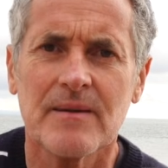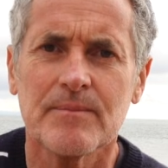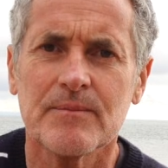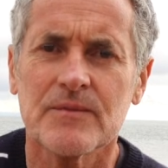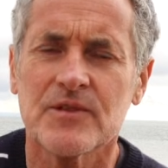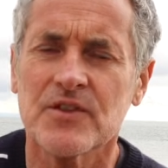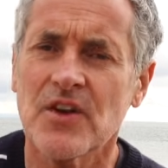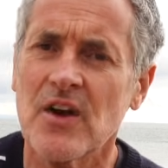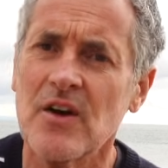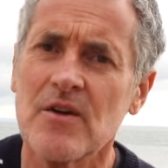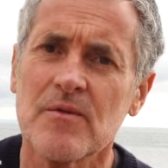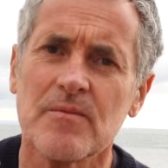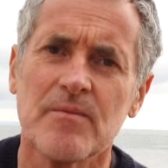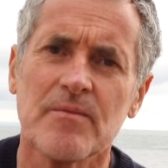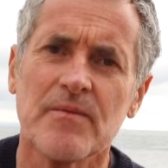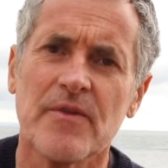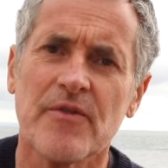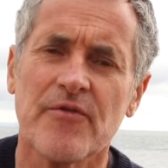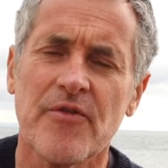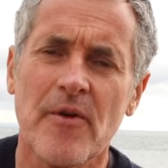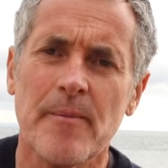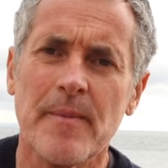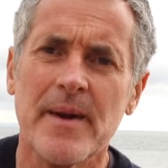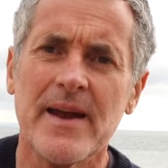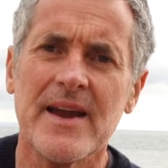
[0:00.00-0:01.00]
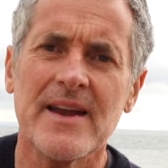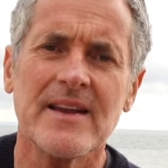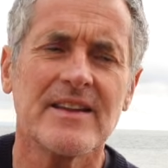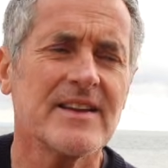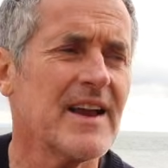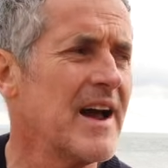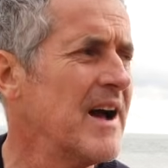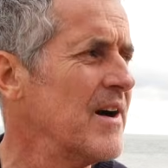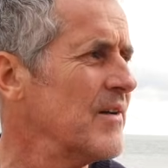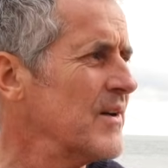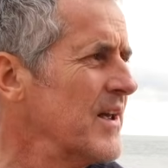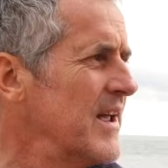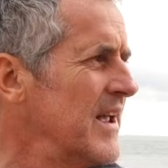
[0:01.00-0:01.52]
So for me
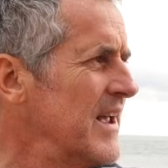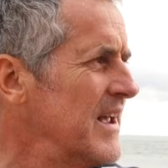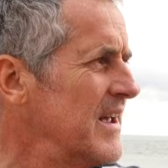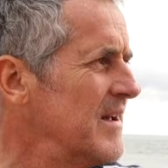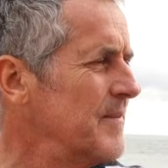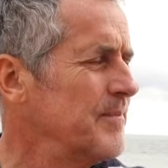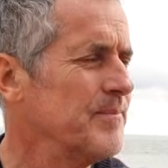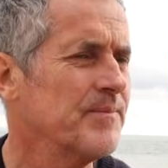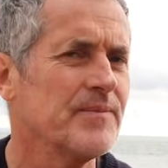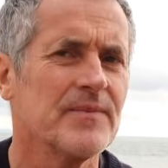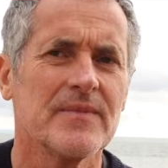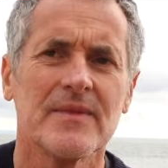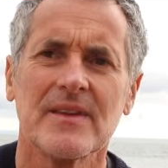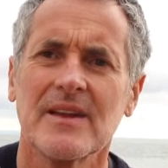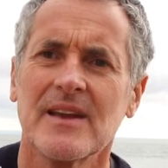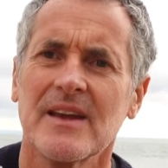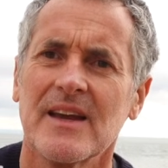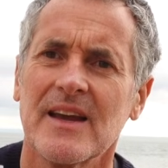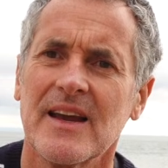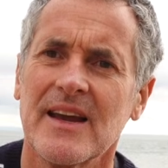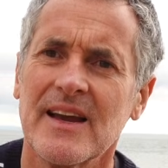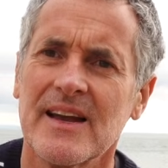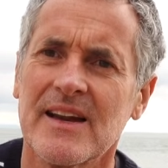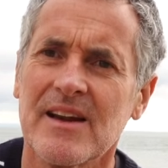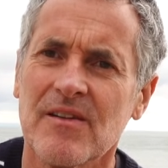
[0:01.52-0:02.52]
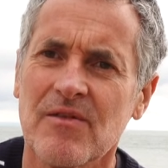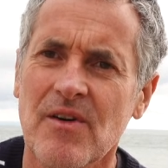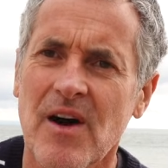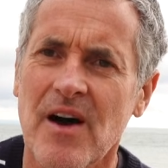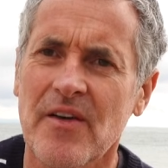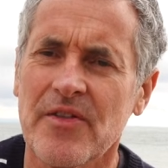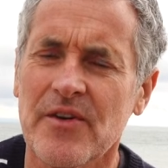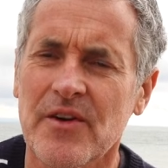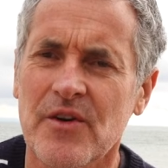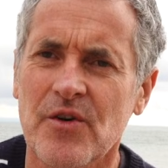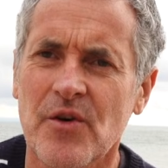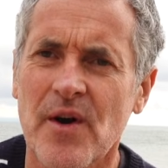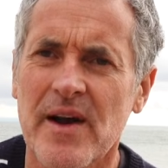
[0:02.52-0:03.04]
down here in a
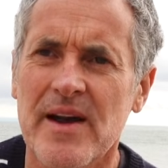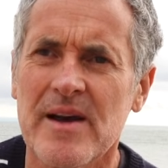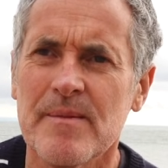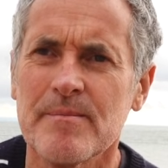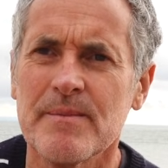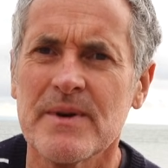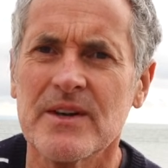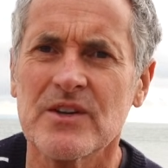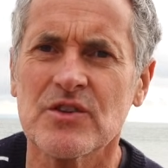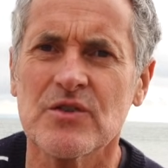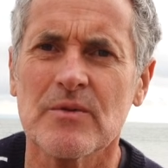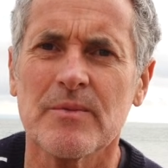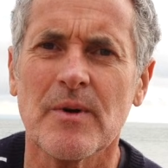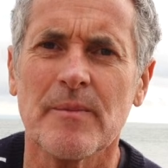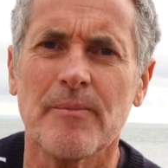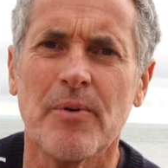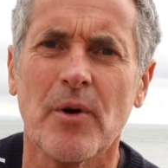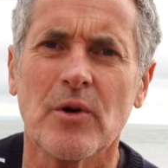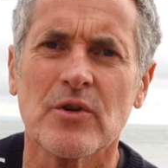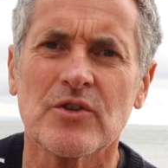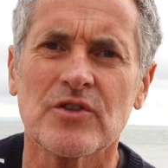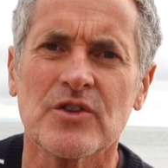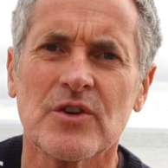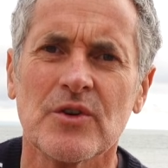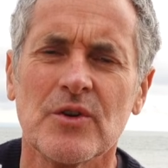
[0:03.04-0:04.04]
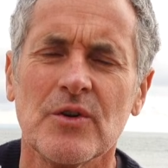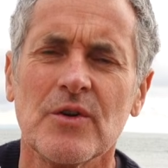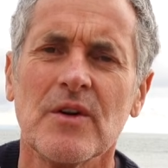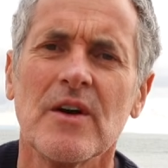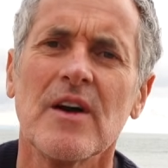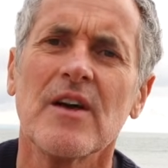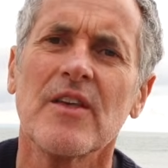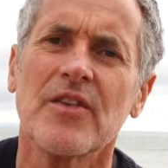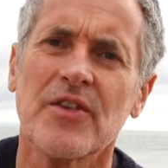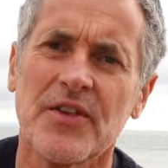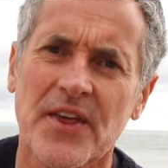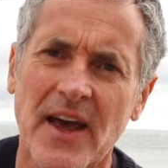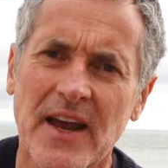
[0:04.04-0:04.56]
rather grey and miserable Portugal,
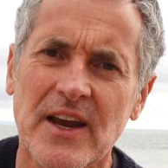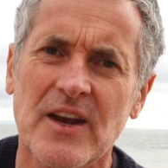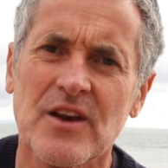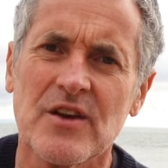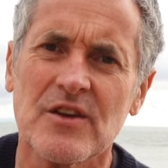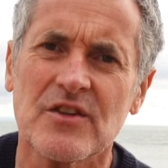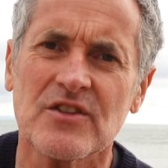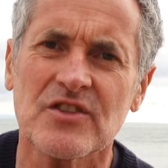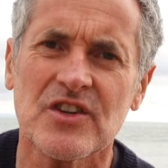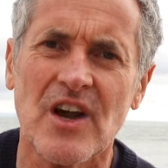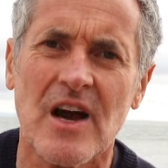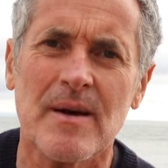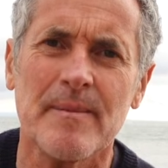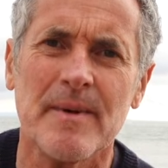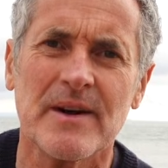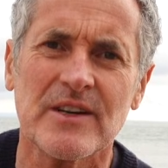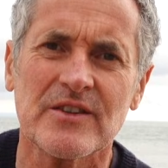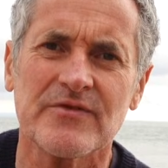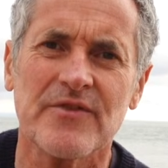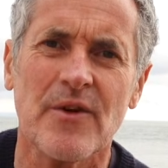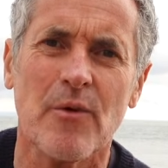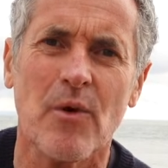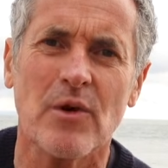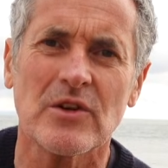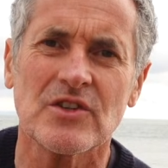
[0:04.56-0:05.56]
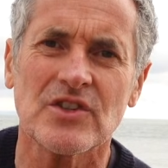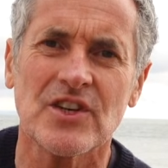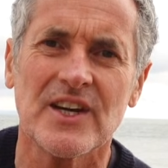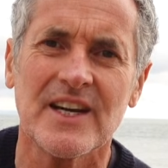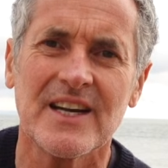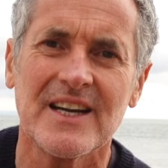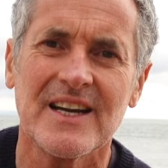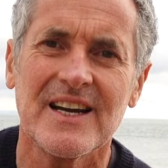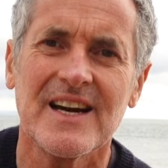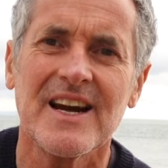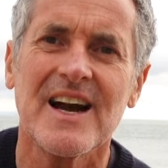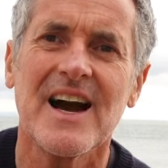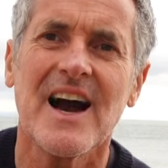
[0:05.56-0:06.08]
thank you so much for
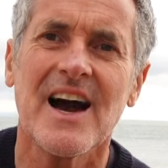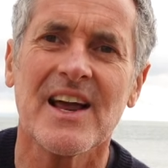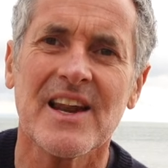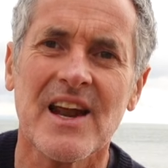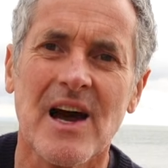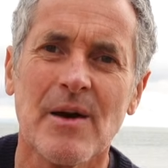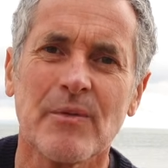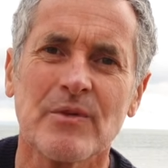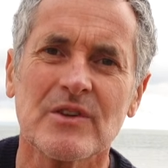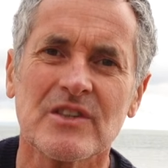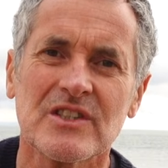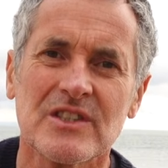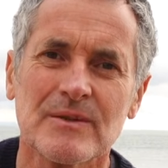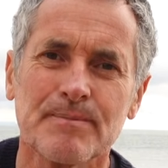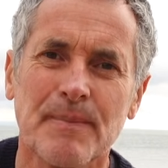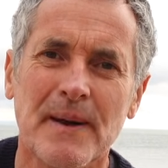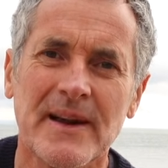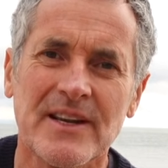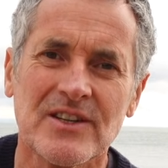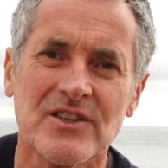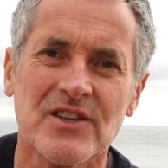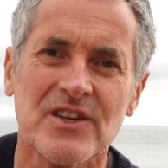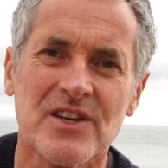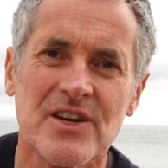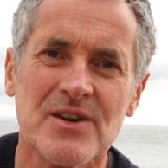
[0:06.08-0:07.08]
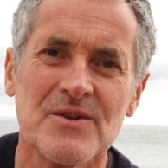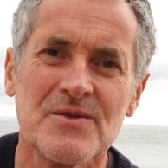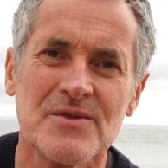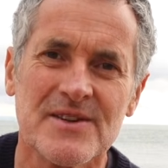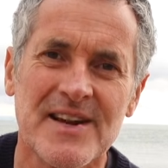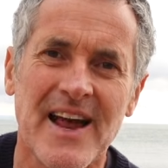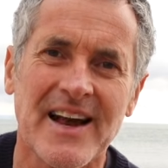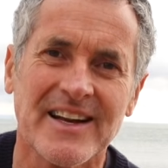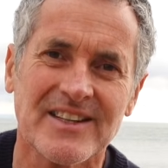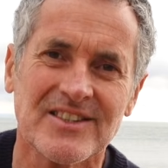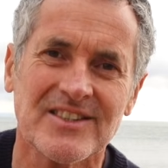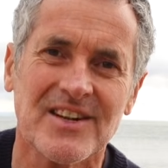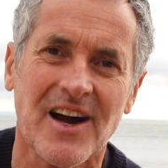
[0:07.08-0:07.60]
watching, and I will speak to you
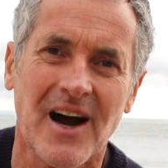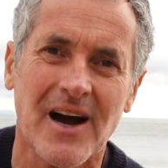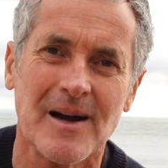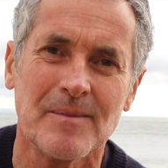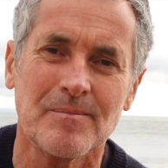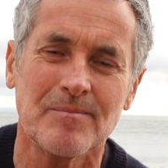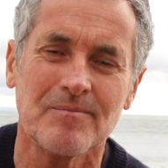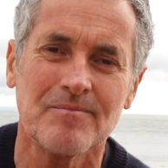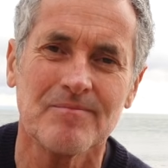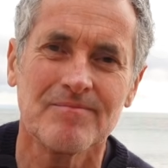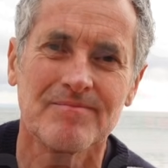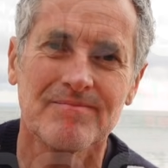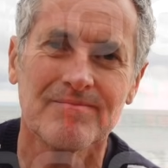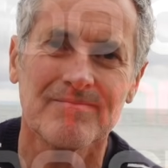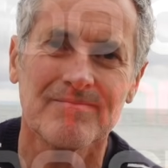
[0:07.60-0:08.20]
next time.